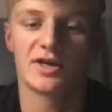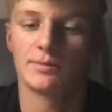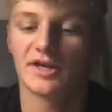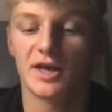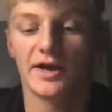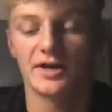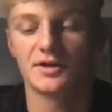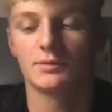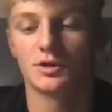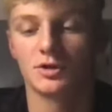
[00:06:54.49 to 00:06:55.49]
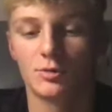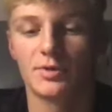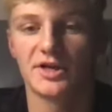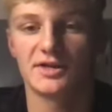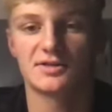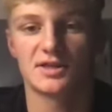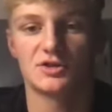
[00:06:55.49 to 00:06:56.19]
Like, I got doubled a little bit against St.